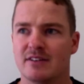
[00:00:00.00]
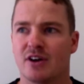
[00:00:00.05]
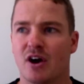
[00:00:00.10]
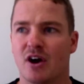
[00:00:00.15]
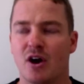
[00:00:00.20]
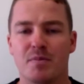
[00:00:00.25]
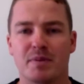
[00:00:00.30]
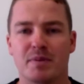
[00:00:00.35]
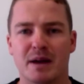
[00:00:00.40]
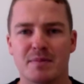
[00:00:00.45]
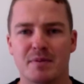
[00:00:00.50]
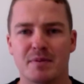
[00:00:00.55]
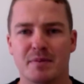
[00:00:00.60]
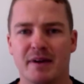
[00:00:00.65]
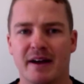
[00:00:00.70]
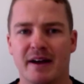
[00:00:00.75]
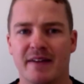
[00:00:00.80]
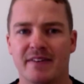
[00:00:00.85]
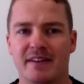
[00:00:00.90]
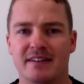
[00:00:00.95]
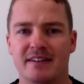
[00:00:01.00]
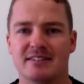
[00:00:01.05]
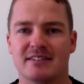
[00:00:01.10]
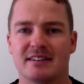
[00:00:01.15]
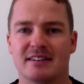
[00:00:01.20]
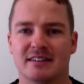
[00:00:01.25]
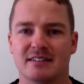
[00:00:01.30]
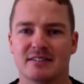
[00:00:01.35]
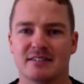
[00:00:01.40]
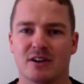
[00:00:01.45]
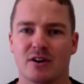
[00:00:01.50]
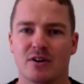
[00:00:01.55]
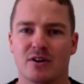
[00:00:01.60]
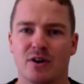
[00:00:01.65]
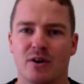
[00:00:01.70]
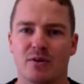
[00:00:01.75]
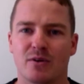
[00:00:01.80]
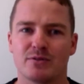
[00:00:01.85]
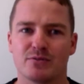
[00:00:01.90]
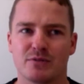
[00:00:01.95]
open up about these things. So
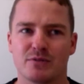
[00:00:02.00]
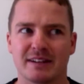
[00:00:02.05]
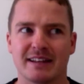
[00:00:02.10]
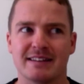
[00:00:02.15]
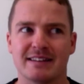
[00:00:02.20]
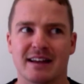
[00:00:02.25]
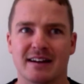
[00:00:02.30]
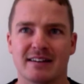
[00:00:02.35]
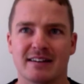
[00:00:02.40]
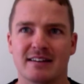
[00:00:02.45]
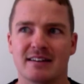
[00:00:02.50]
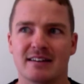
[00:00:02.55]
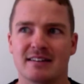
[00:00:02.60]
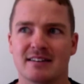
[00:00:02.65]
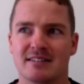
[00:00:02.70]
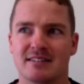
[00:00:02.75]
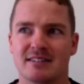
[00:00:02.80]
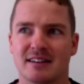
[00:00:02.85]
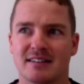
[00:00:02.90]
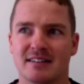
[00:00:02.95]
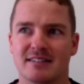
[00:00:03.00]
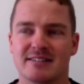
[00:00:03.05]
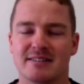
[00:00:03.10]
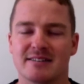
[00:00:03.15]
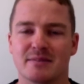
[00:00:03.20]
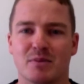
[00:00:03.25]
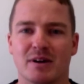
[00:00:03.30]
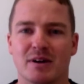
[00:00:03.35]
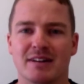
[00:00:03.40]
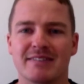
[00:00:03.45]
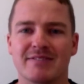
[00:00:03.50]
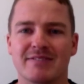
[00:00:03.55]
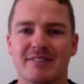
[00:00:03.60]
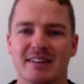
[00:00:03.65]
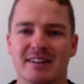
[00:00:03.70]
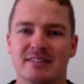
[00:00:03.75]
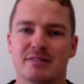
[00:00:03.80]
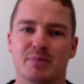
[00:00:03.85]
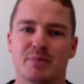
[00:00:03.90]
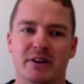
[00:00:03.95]
I was really lucky in the sense that my lived
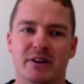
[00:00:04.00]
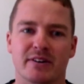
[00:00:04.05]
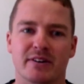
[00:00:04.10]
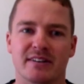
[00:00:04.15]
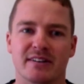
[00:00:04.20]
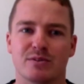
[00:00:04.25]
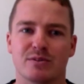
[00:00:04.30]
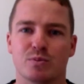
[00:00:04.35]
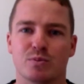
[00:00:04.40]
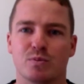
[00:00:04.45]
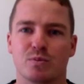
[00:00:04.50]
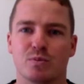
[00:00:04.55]
experience